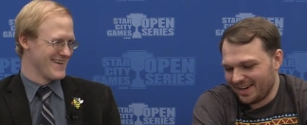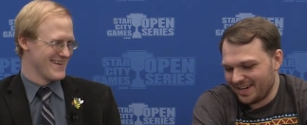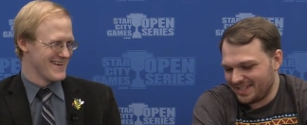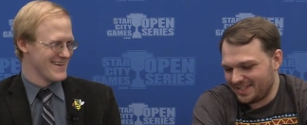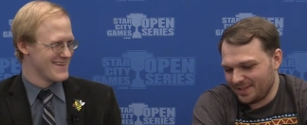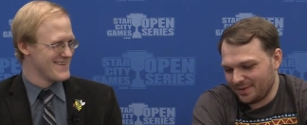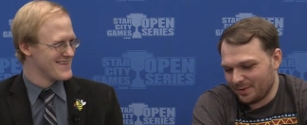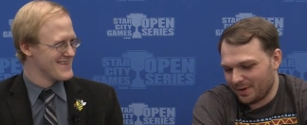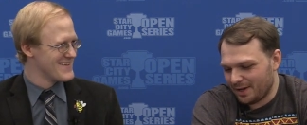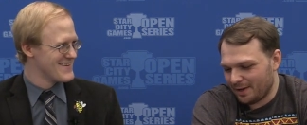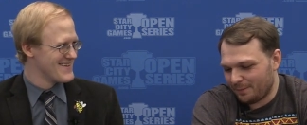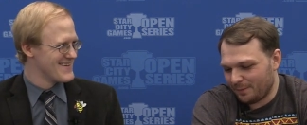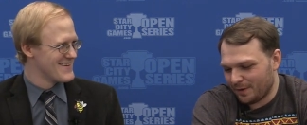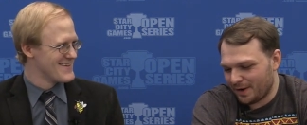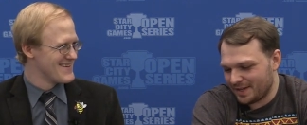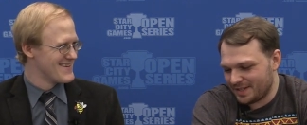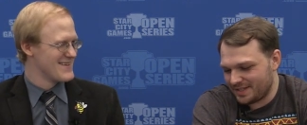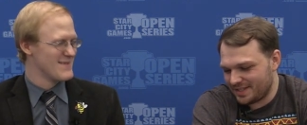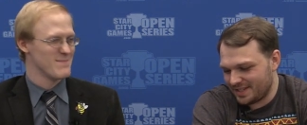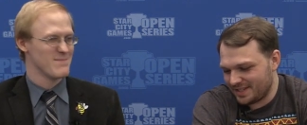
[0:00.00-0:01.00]
Speaker 1: Honestly, Wall of
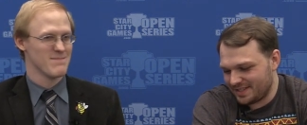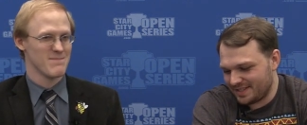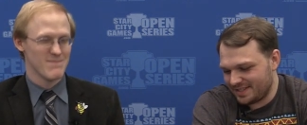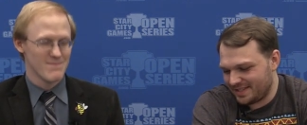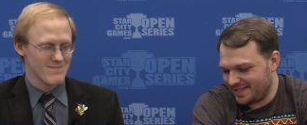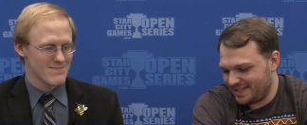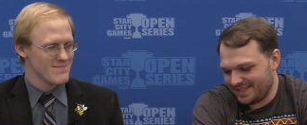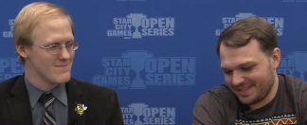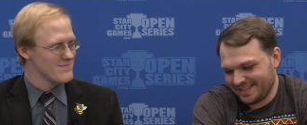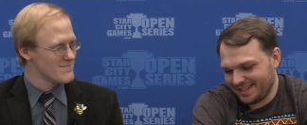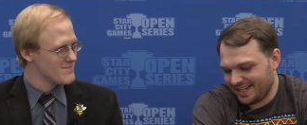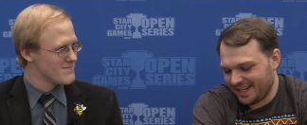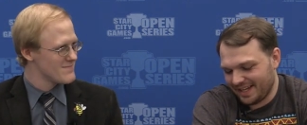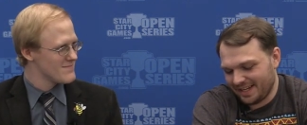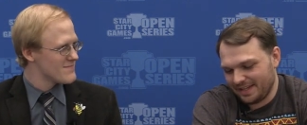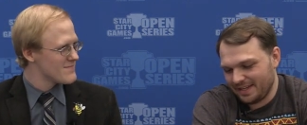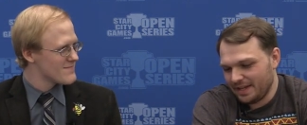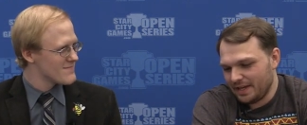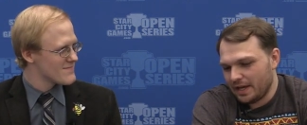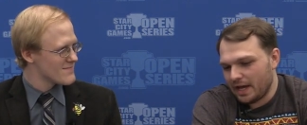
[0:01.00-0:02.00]
Frost just.
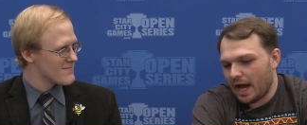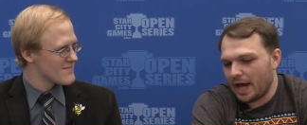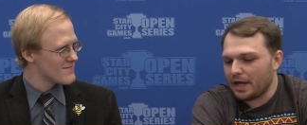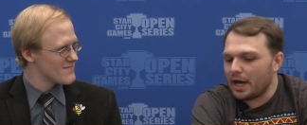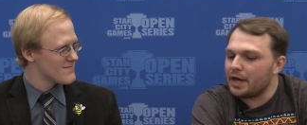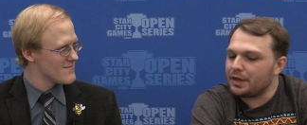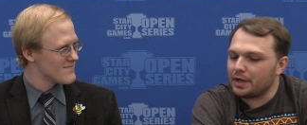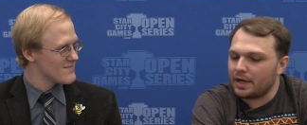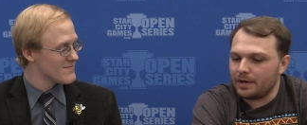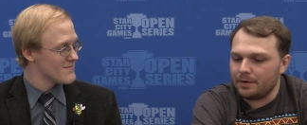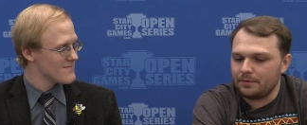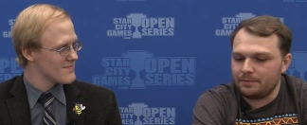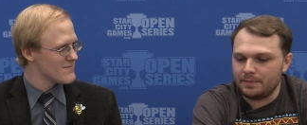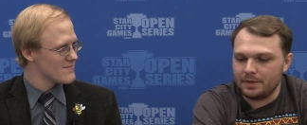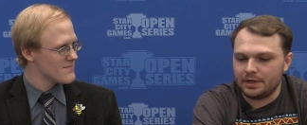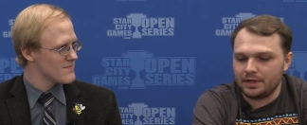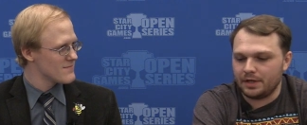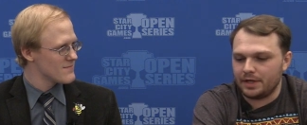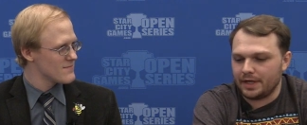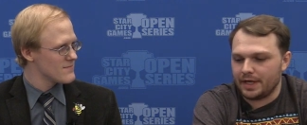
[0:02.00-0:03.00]
I, I, thought it would
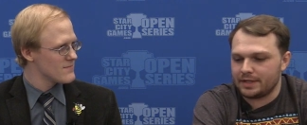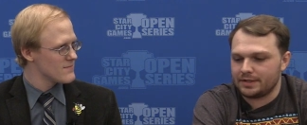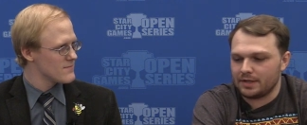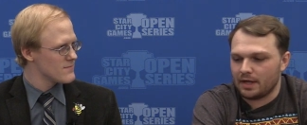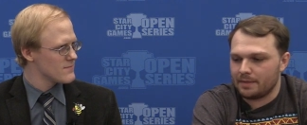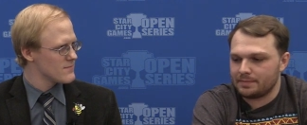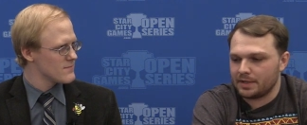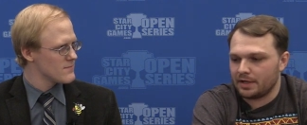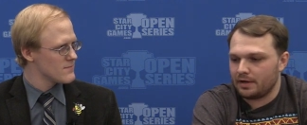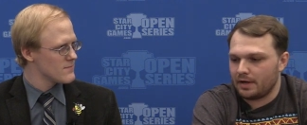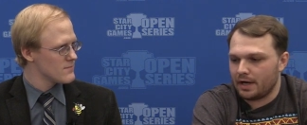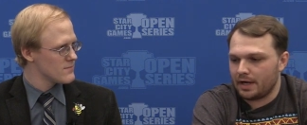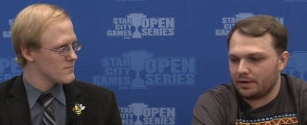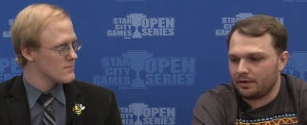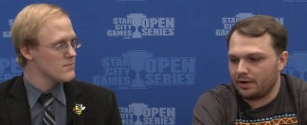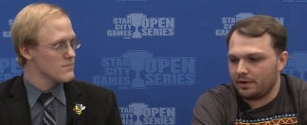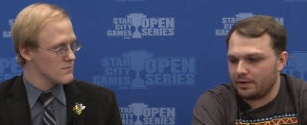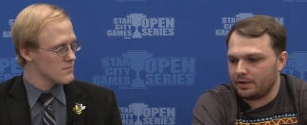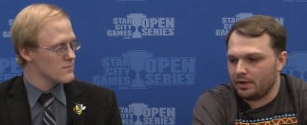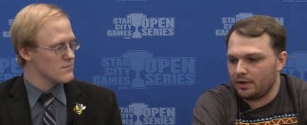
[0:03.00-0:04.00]
be good against Abzan
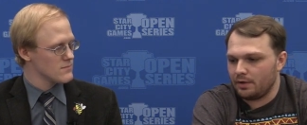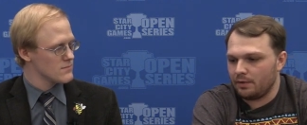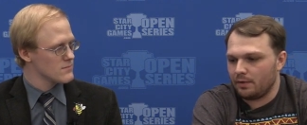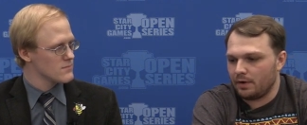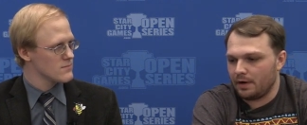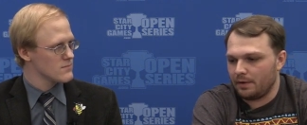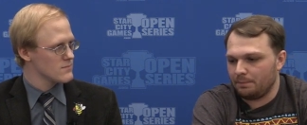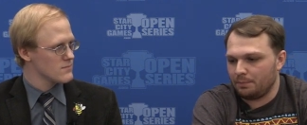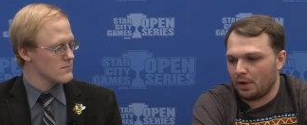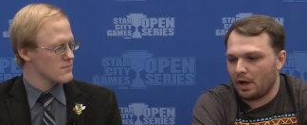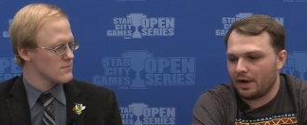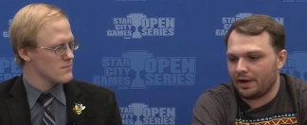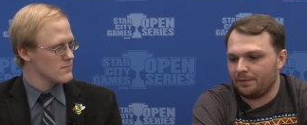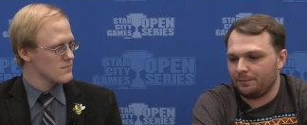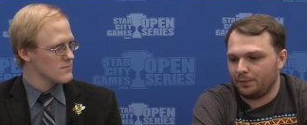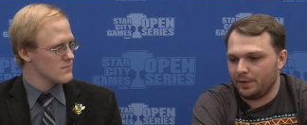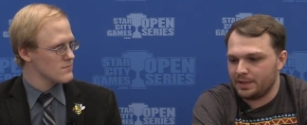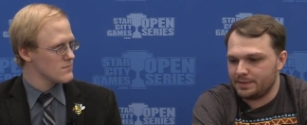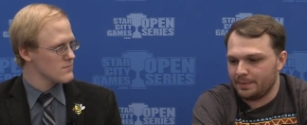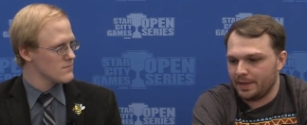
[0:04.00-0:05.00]
aggro. You know, you want to block a
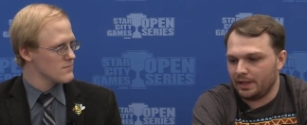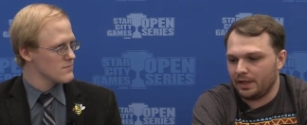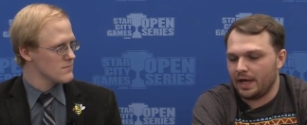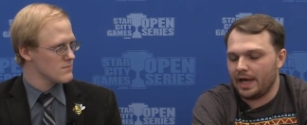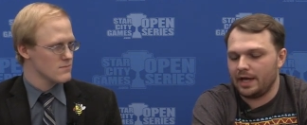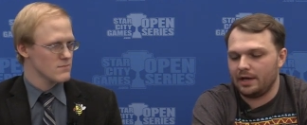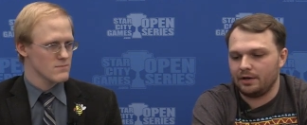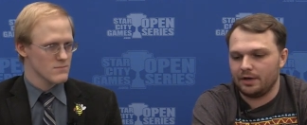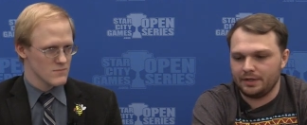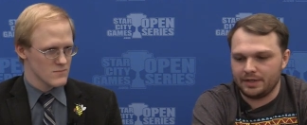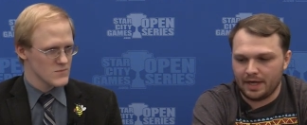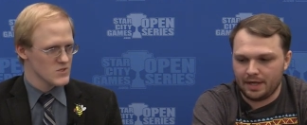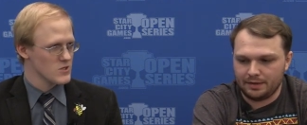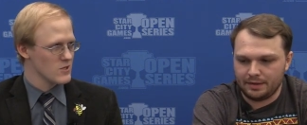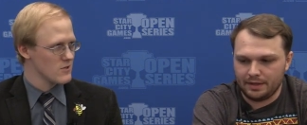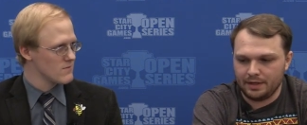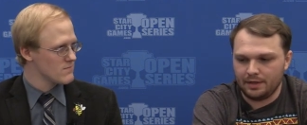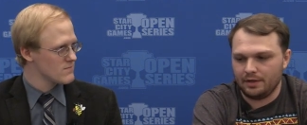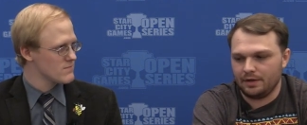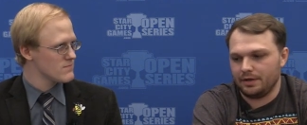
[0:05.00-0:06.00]
Fleecemane Lion or a Death
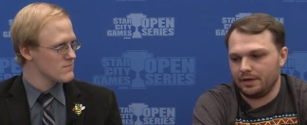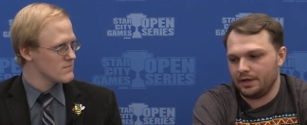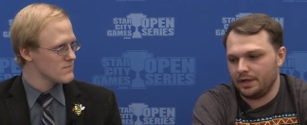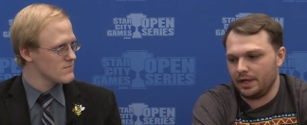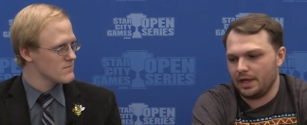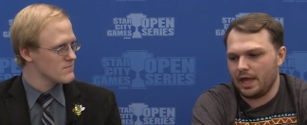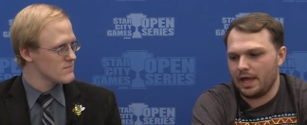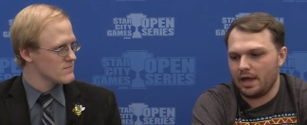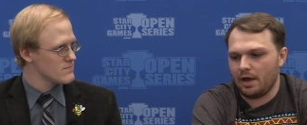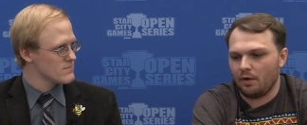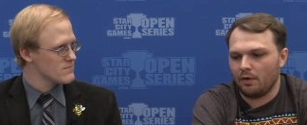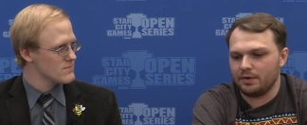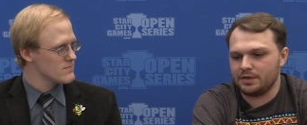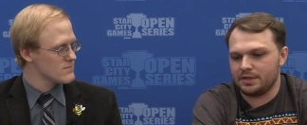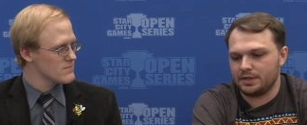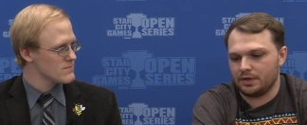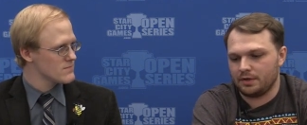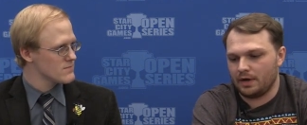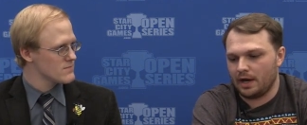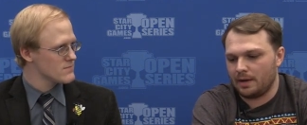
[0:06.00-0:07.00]
sure. Dealer, and it, it
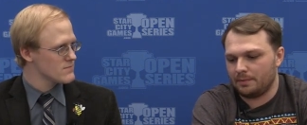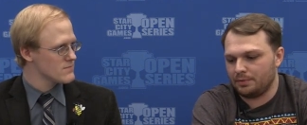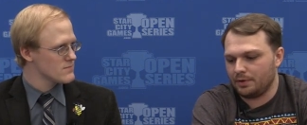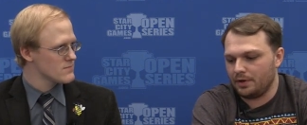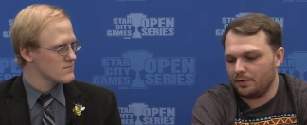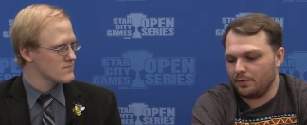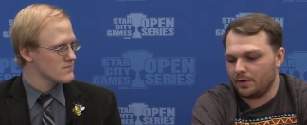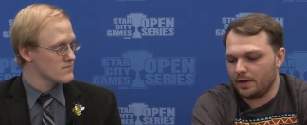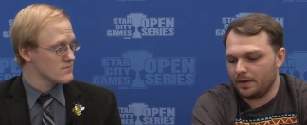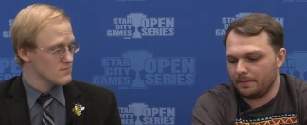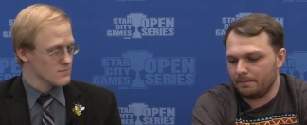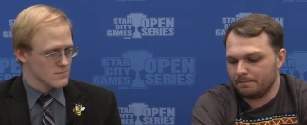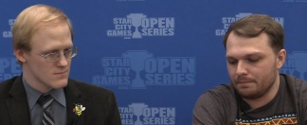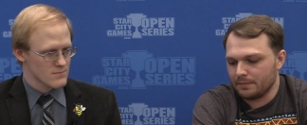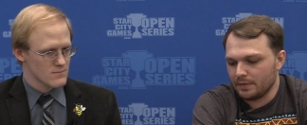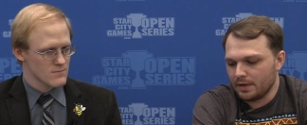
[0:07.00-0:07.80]
holds the ground pretty well.